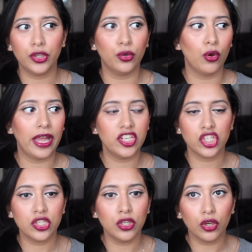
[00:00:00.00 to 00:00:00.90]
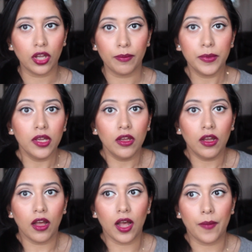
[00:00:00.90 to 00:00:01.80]
You know, I just look up
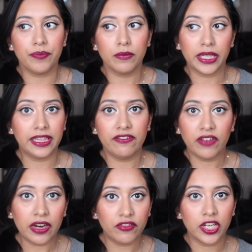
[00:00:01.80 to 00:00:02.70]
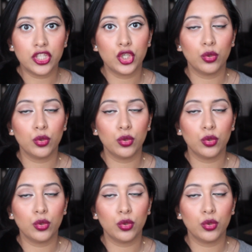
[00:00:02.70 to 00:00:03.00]
monthly favorites